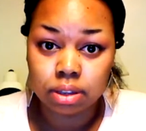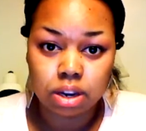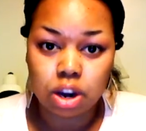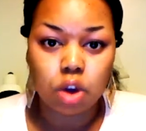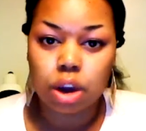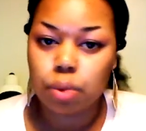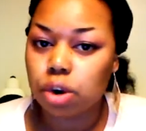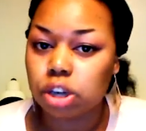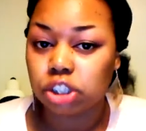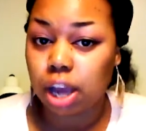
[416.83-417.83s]
No, they
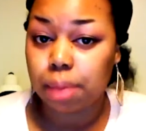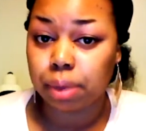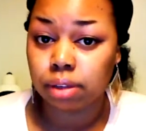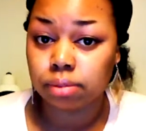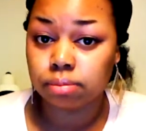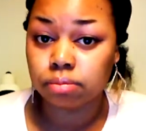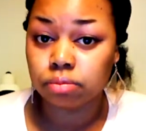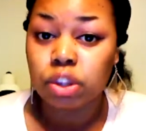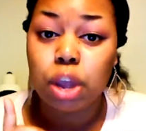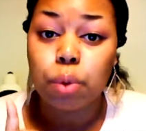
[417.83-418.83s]
weren't chubby.
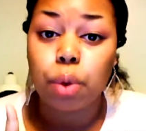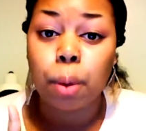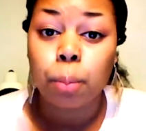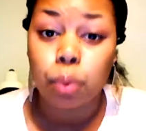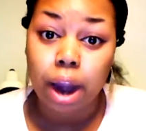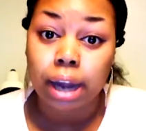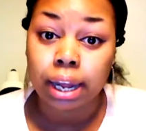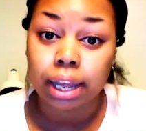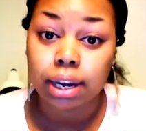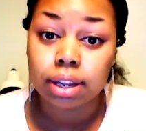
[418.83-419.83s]
They were
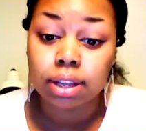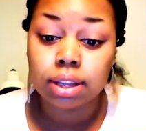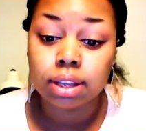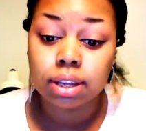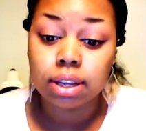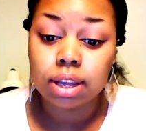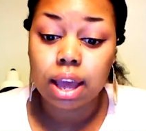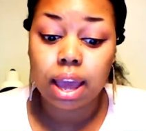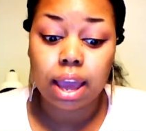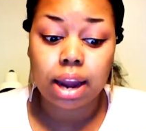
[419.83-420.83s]
pregnant.
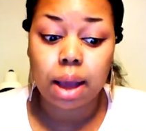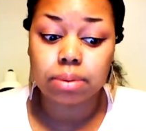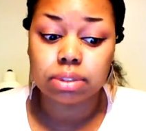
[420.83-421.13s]
And I was